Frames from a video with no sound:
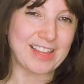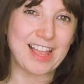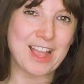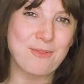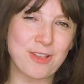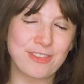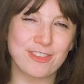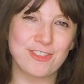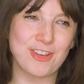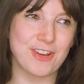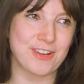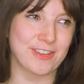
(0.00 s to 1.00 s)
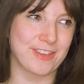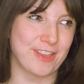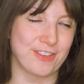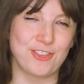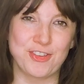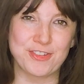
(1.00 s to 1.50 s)
I once taught
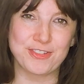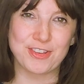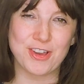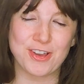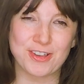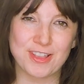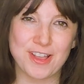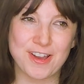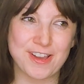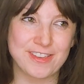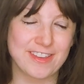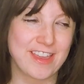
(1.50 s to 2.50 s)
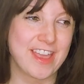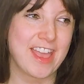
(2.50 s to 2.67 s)
a student called Lloyd